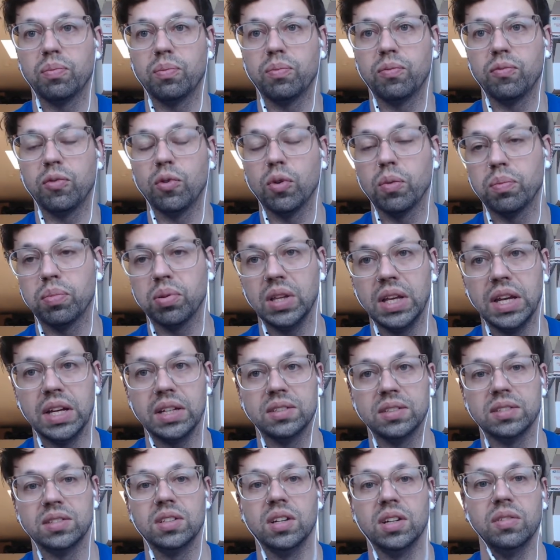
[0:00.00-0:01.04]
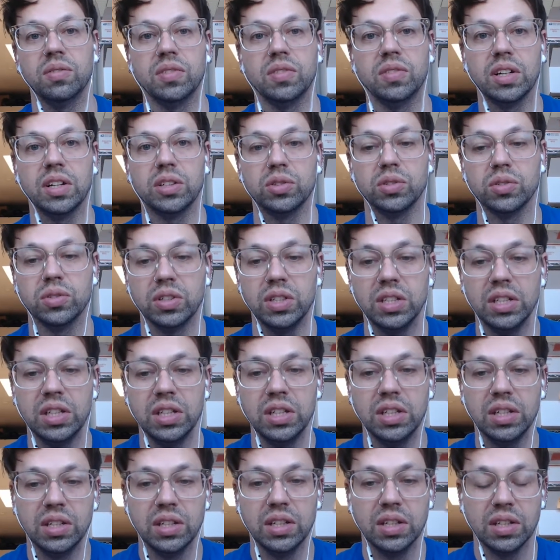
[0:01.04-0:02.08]
plant stuff that you'll need.
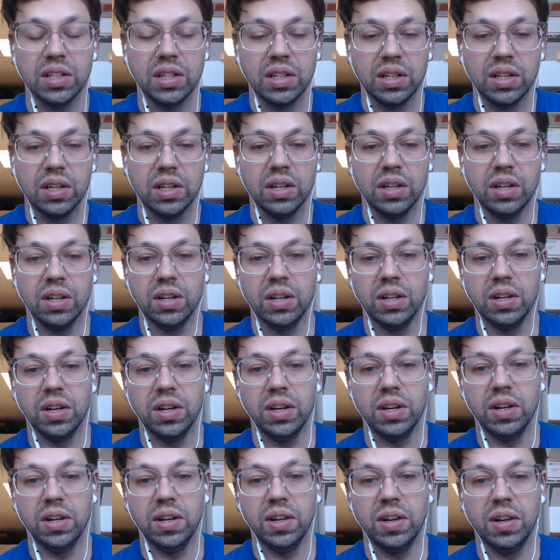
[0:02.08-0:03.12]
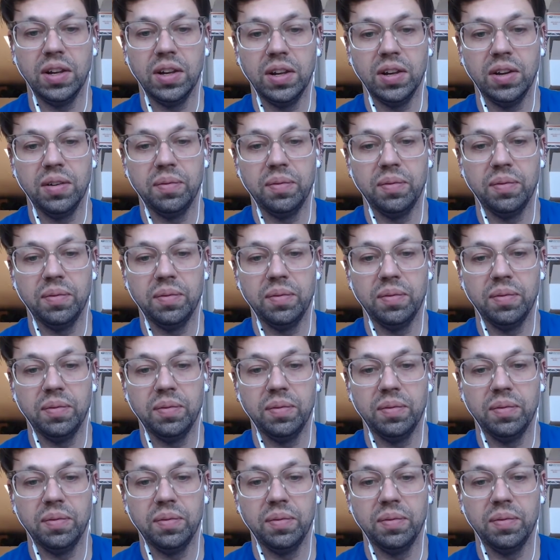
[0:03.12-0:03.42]
Um,